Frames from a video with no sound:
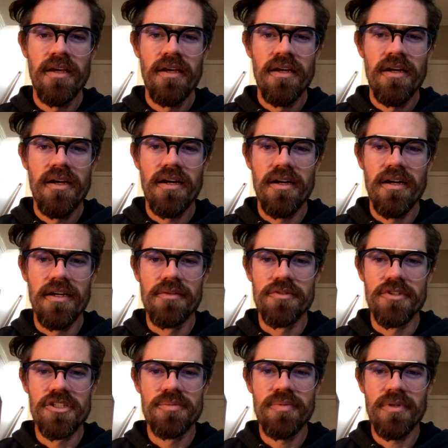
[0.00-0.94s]
in
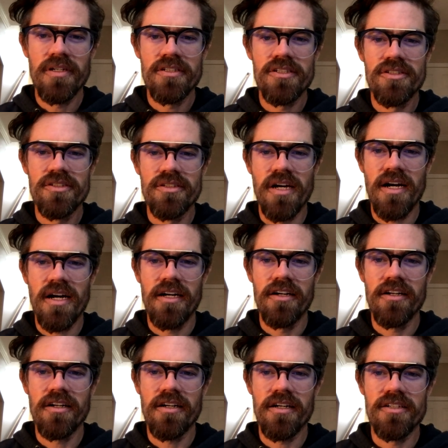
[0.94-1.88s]
response to
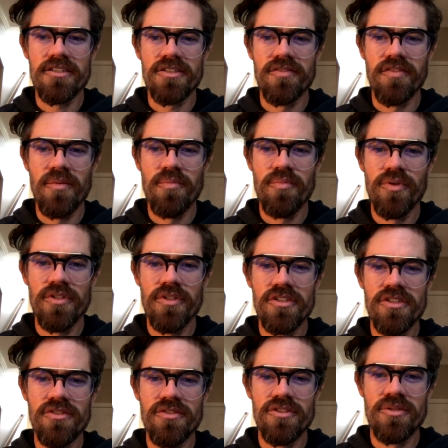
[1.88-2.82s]
higher costs of
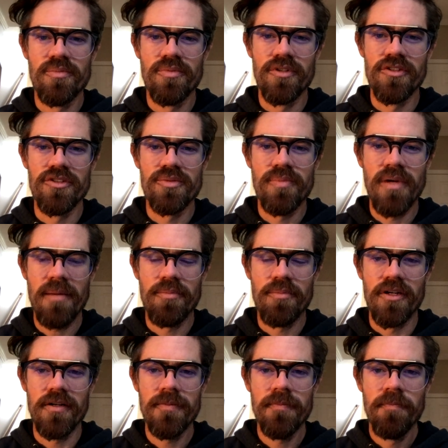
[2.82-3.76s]
inputs used to produce
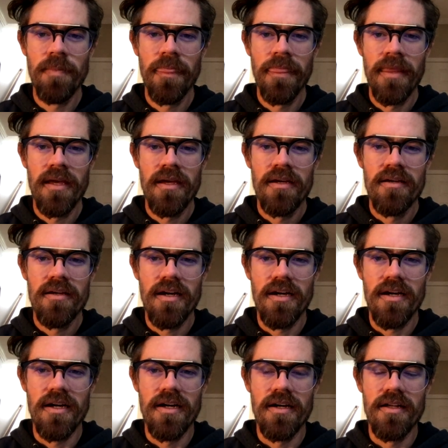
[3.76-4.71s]
pepper,
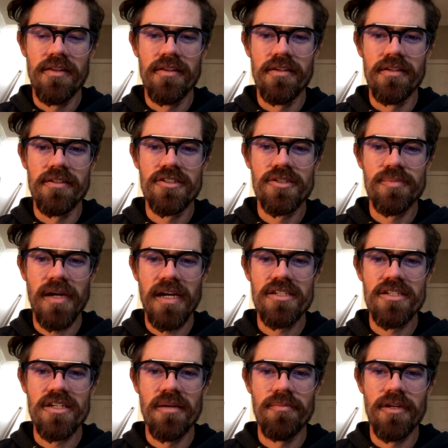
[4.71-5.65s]
the
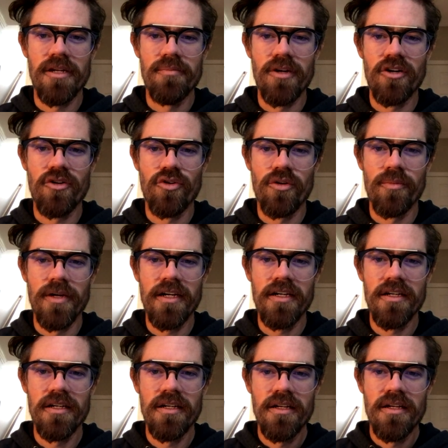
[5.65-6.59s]
spice company McCormick
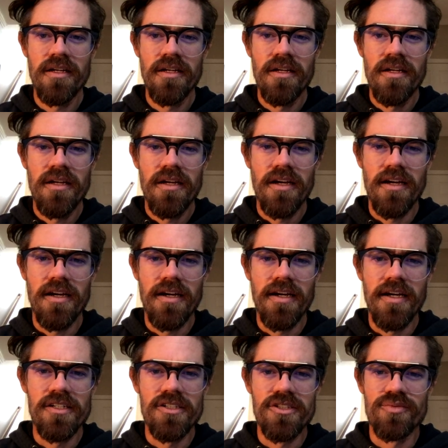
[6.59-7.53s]

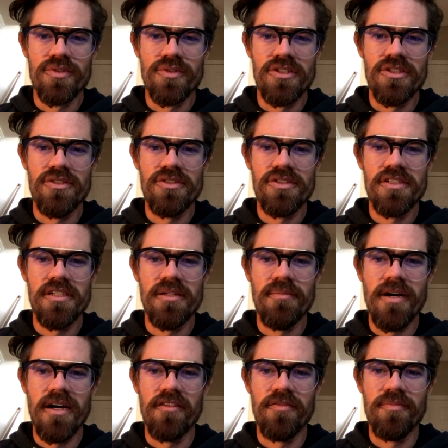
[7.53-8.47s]
has reduced the
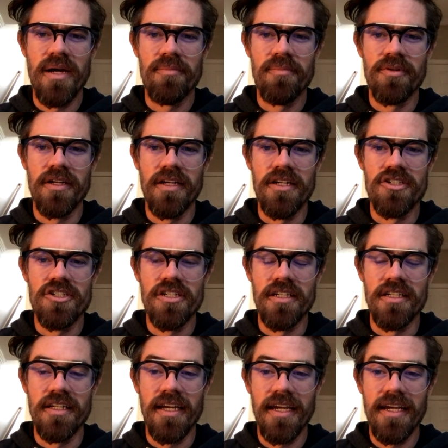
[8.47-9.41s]
amount of pepper in each
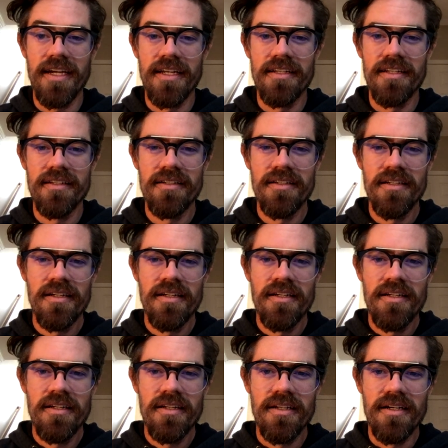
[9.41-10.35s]
tin can.
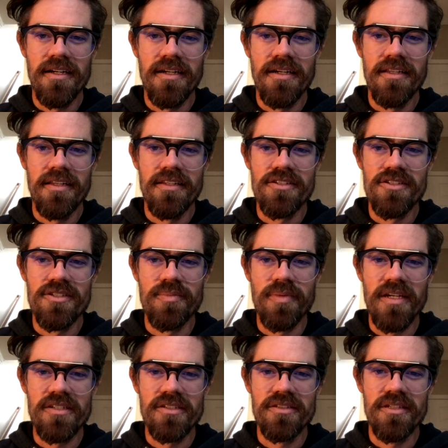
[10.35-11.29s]
And this is
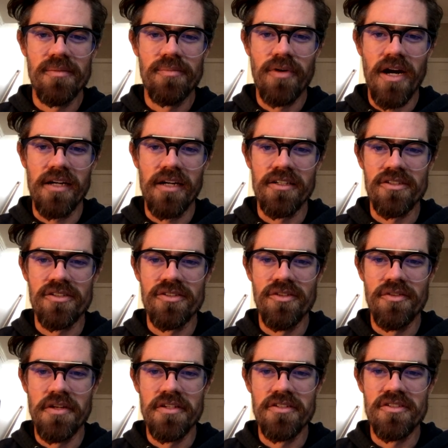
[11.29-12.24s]
basically a practice
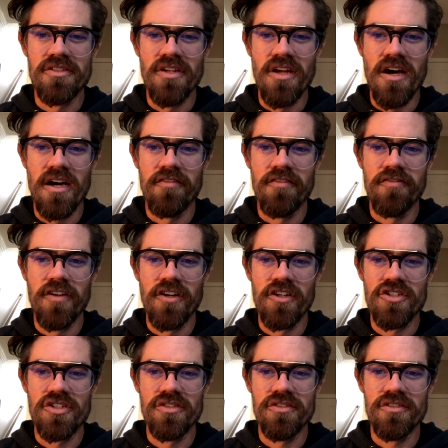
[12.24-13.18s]
known as
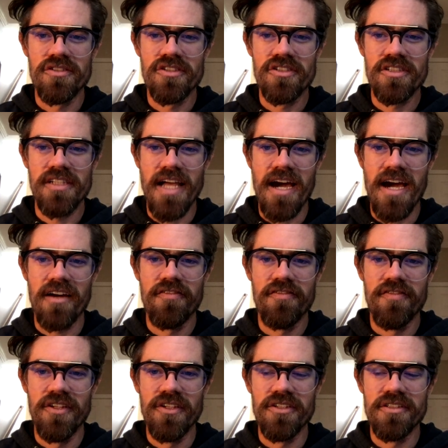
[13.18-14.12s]
non-functional slack
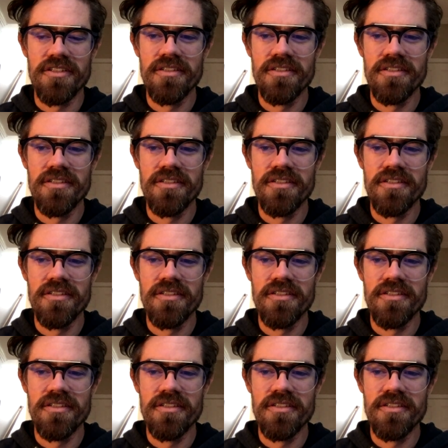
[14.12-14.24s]
fill.